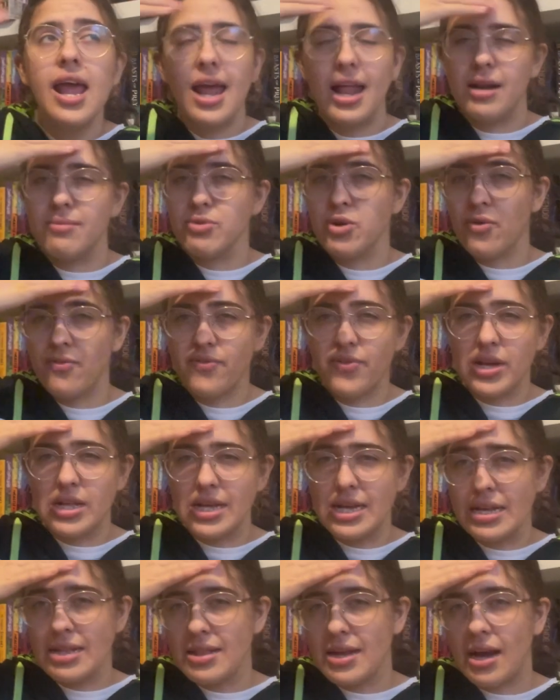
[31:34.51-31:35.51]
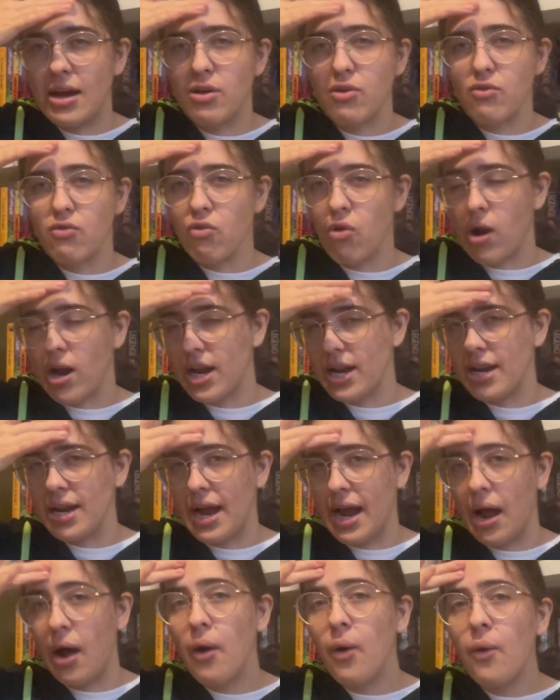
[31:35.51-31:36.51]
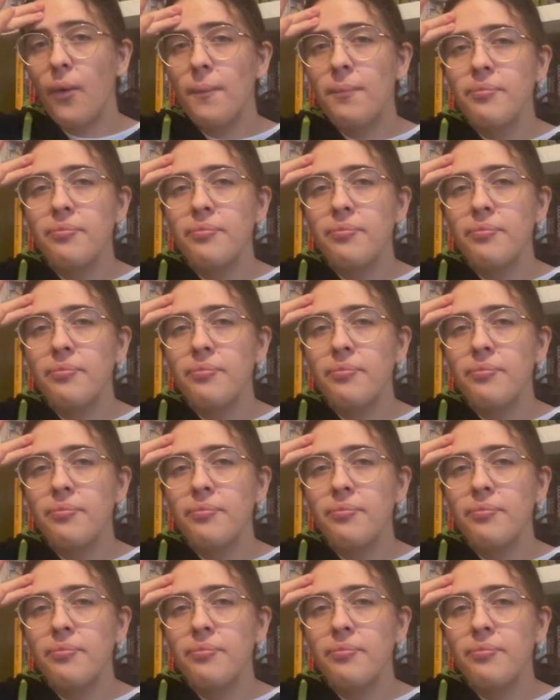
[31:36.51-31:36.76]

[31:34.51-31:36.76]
I'm not feeling that right now.